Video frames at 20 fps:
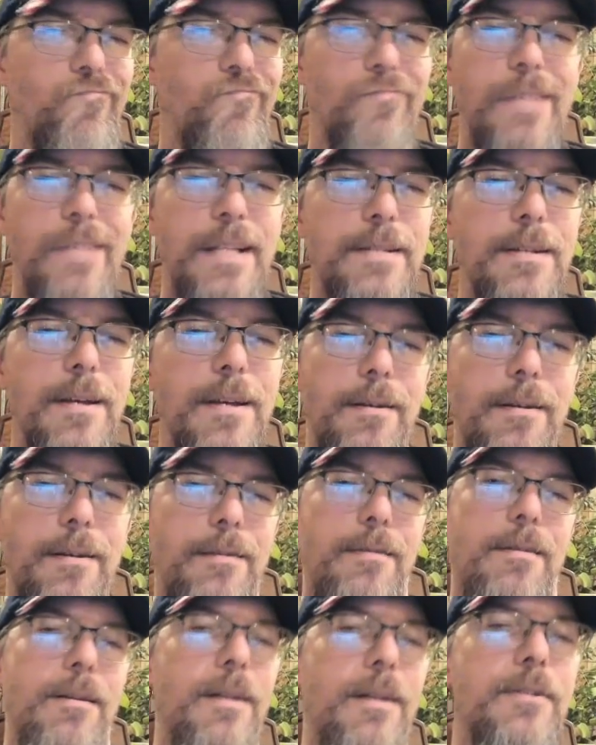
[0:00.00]
That's it.
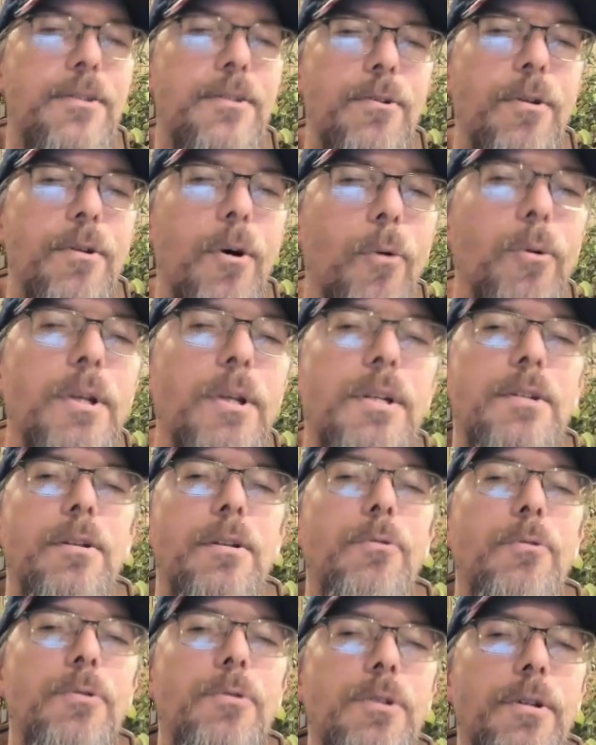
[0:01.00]
That's your only
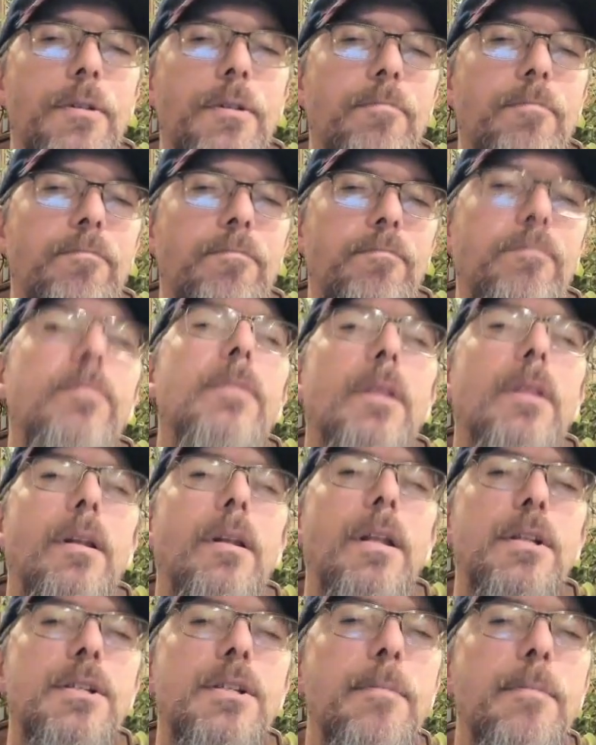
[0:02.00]
solution.
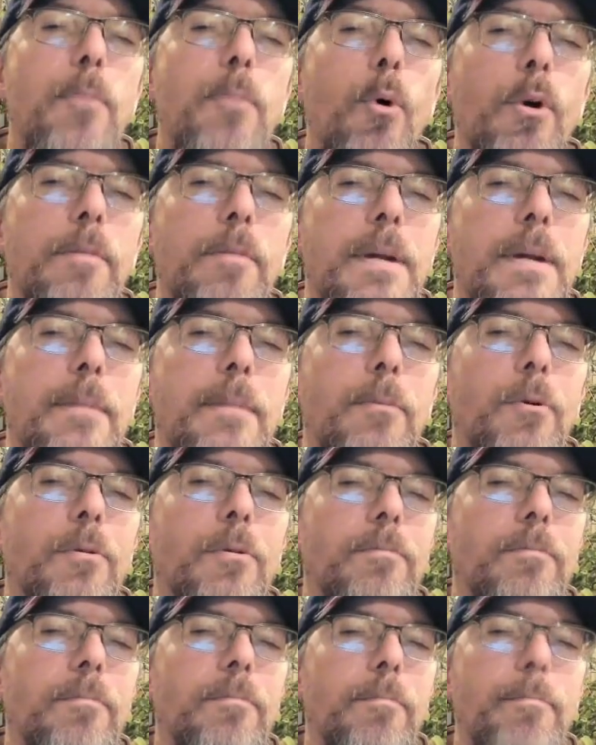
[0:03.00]
Let's deport people.
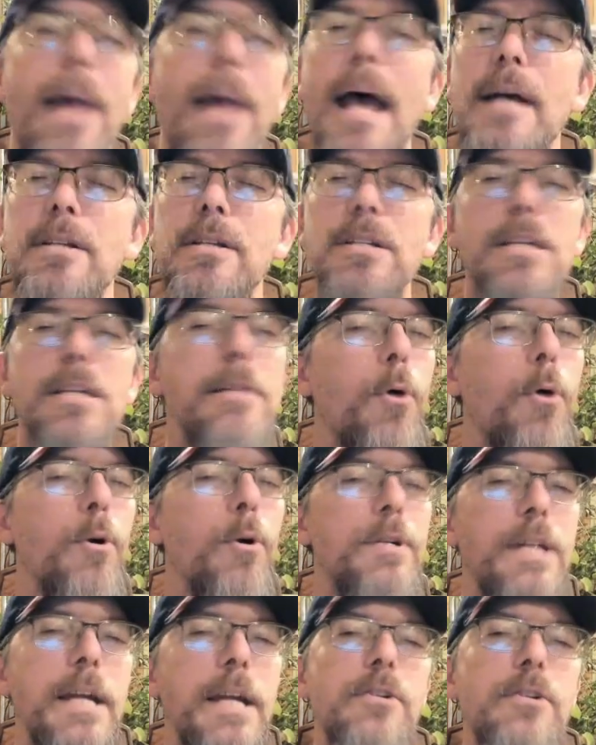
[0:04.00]
Mass
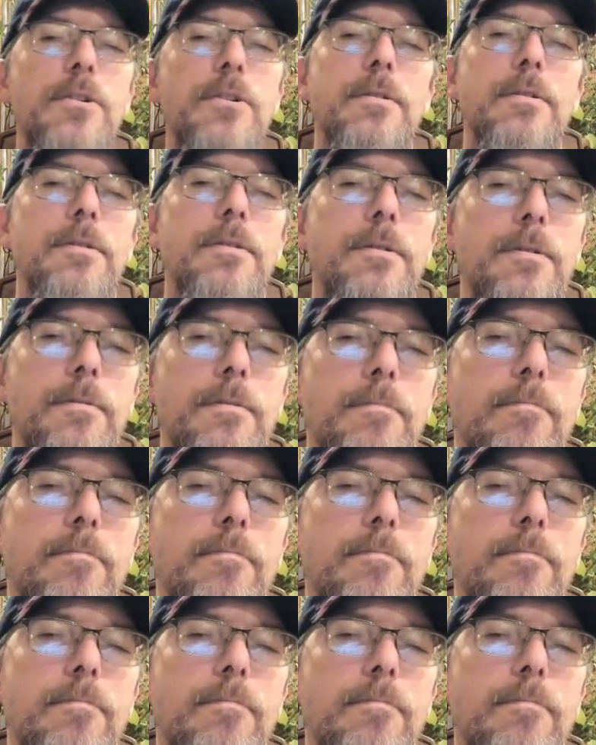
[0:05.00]
deportations.